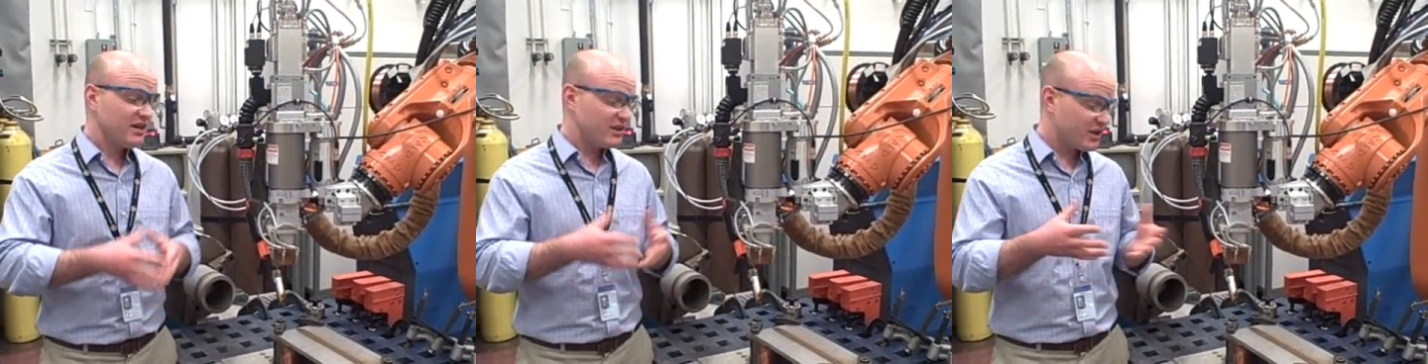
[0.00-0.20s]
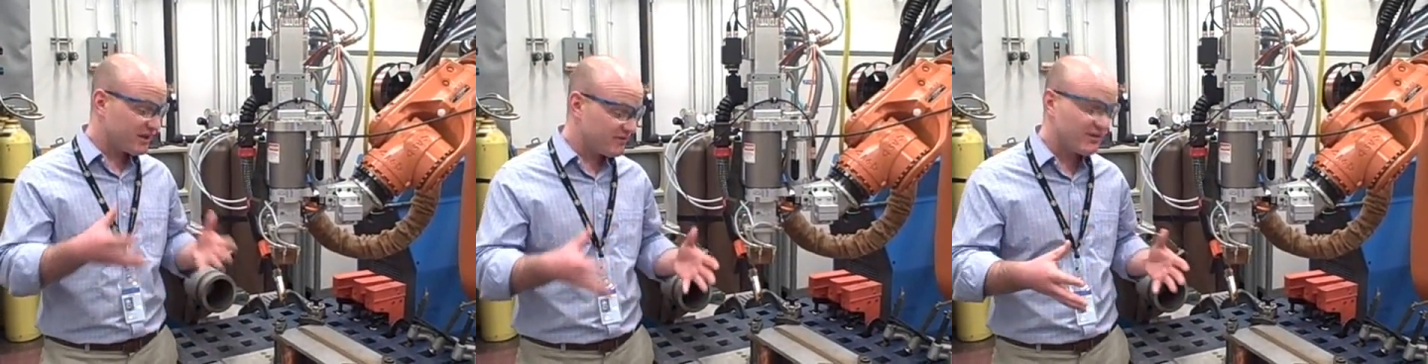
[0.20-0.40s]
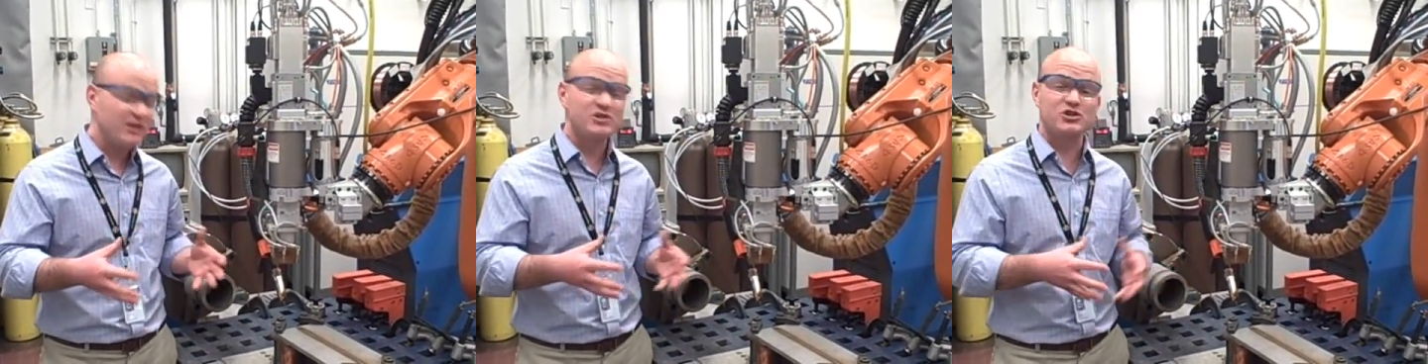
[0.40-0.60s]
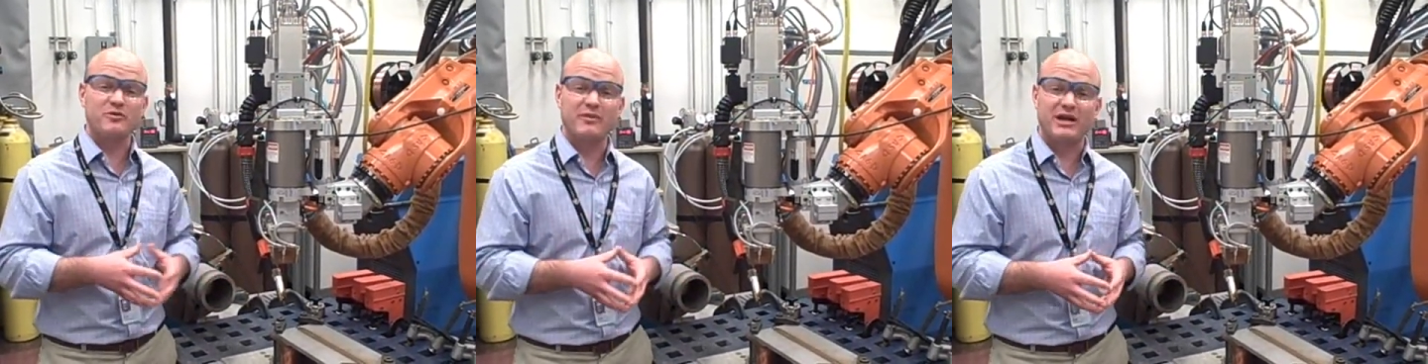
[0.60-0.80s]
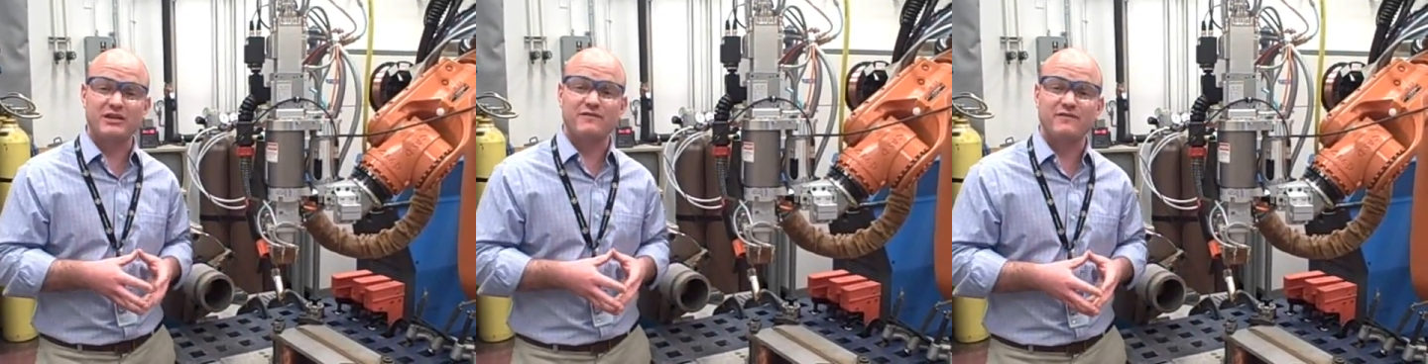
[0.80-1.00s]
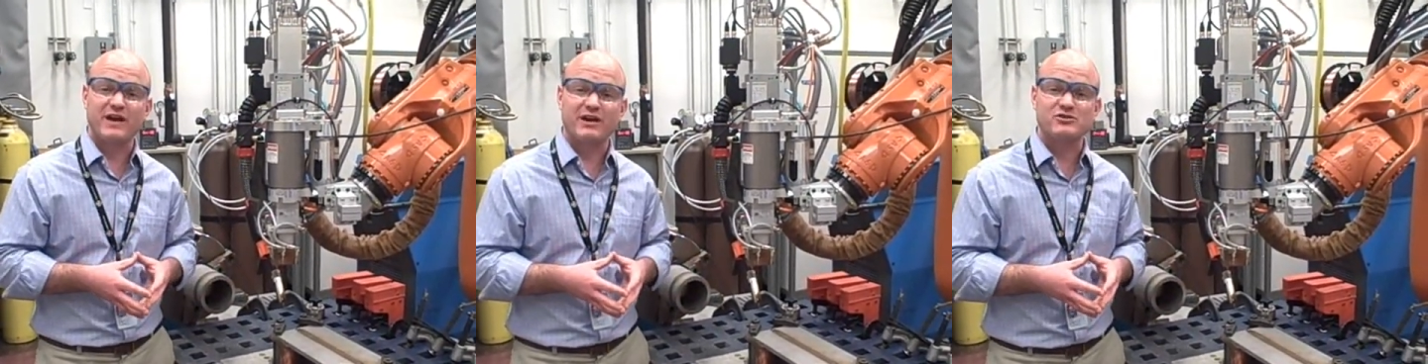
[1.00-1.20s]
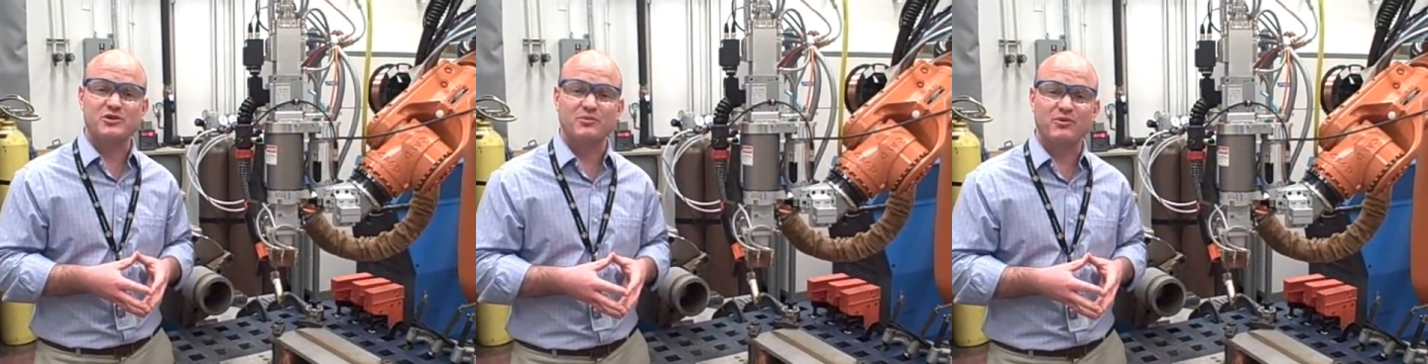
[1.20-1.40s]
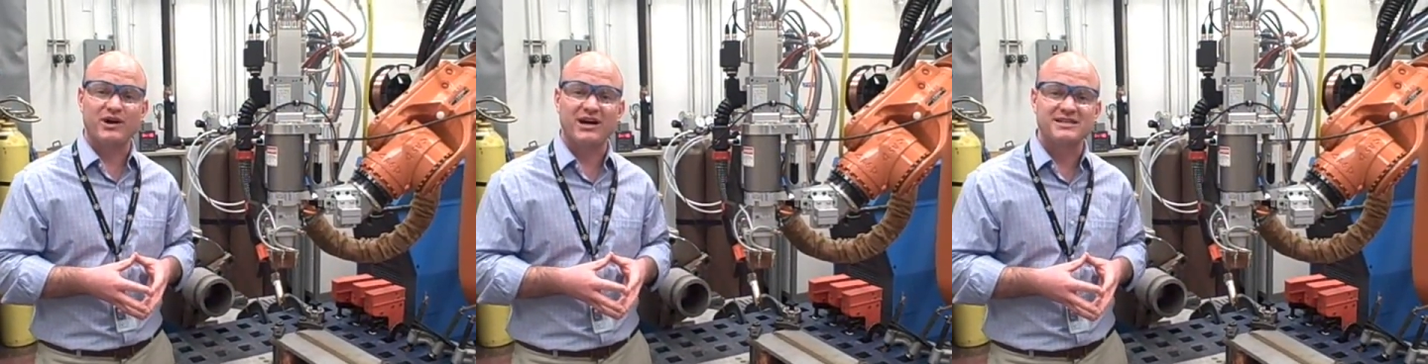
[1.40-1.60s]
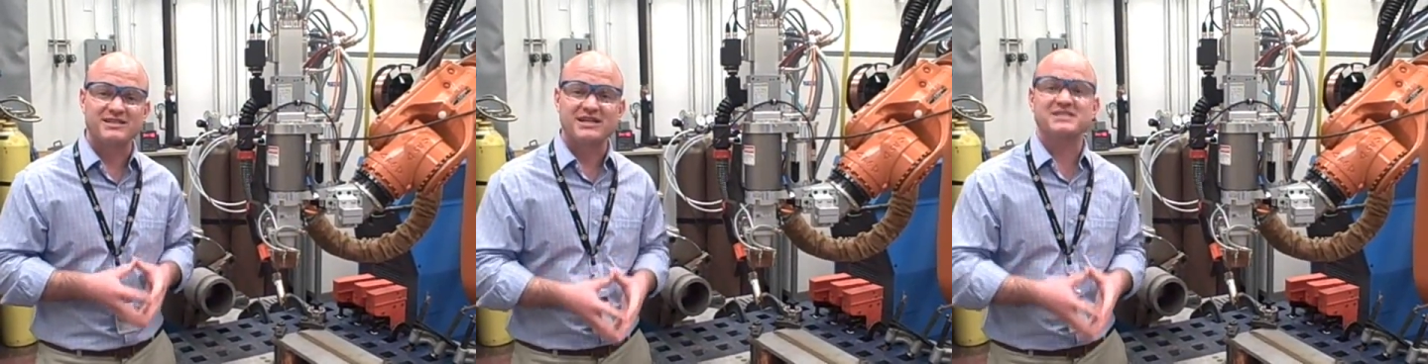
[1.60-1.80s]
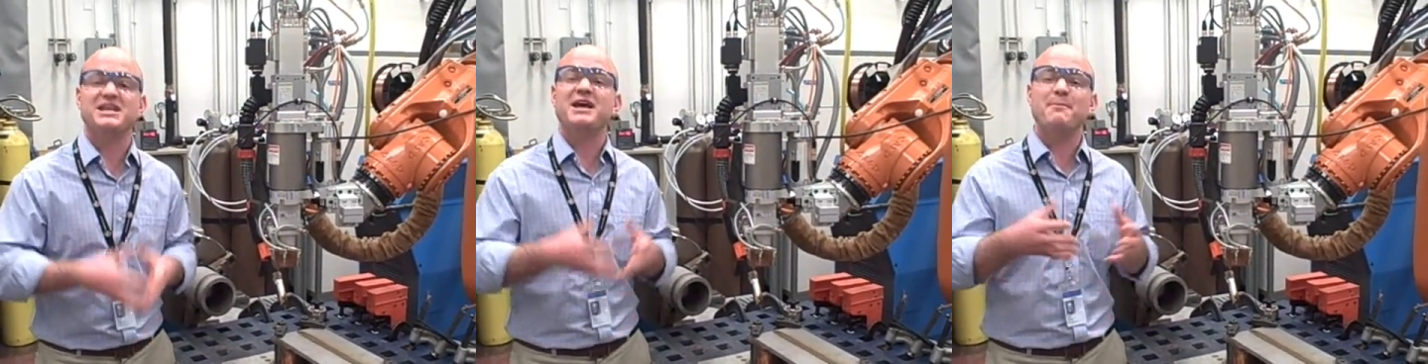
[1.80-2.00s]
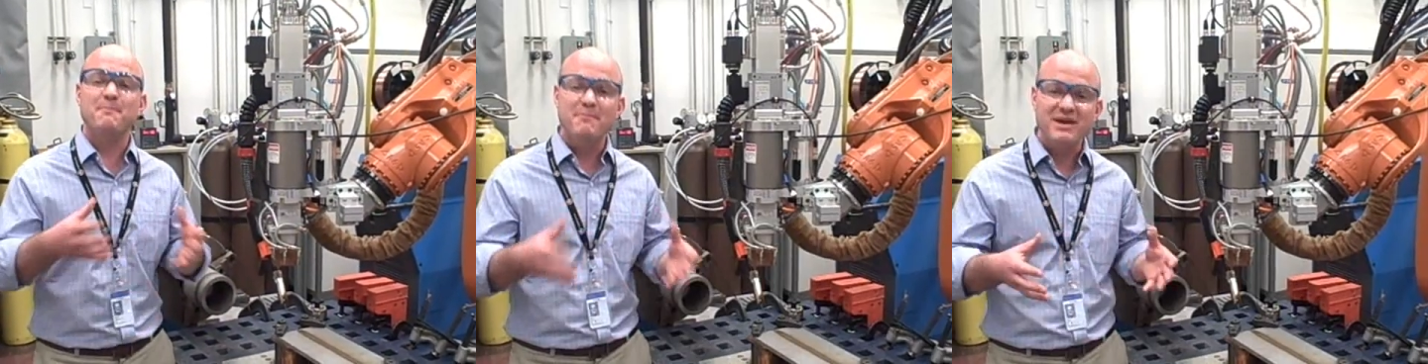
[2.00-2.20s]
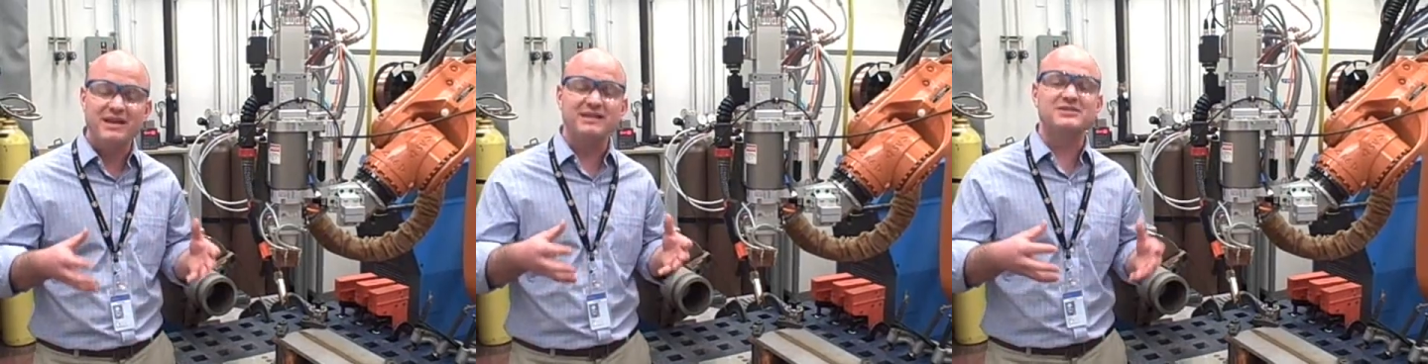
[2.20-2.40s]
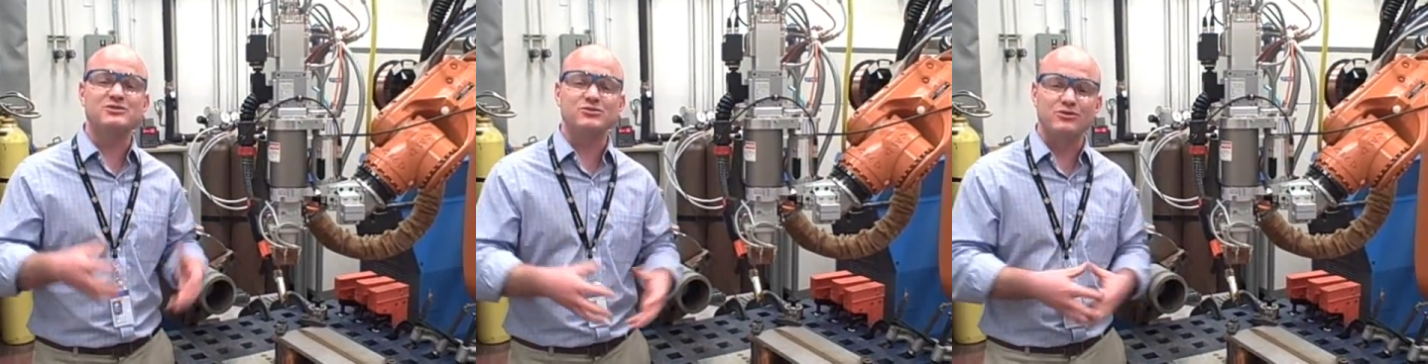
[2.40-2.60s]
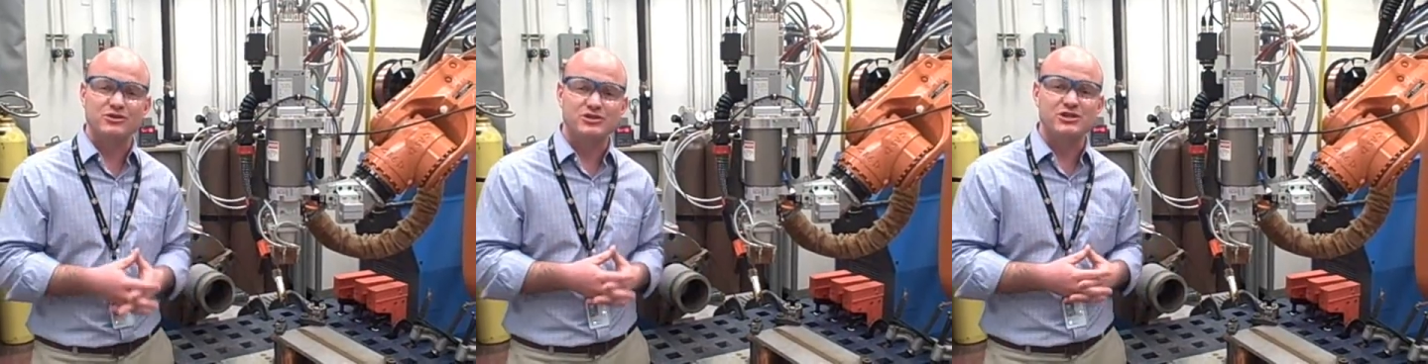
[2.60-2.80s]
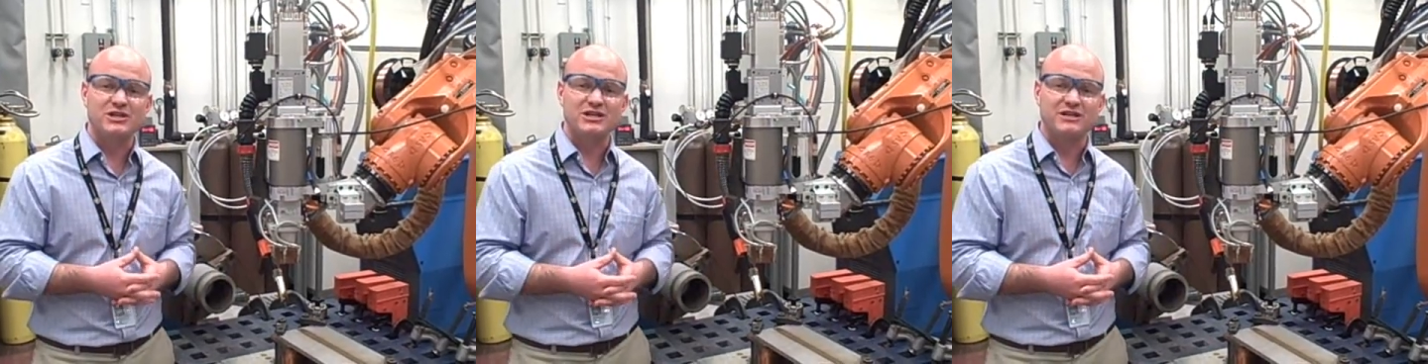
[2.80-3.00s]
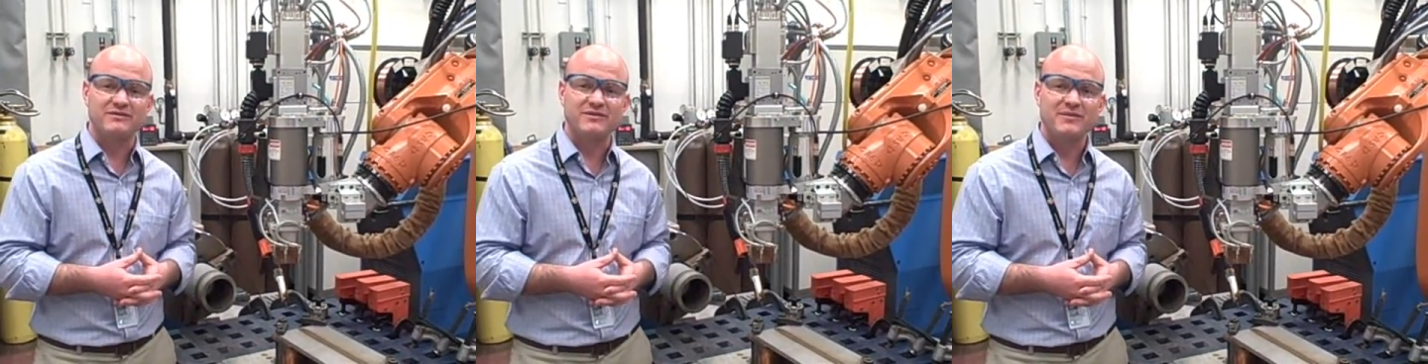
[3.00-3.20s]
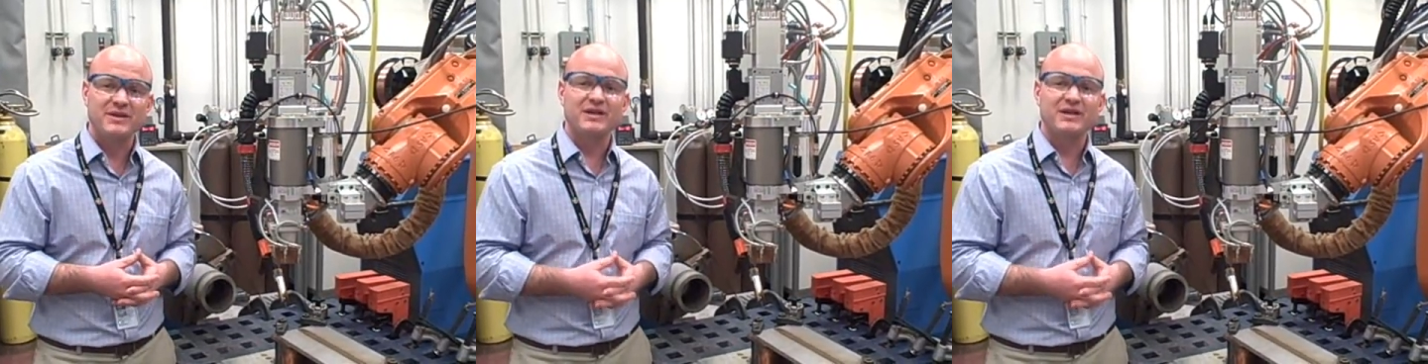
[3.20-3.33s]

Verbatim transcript: the conventional manufacturing process minutes to achieve.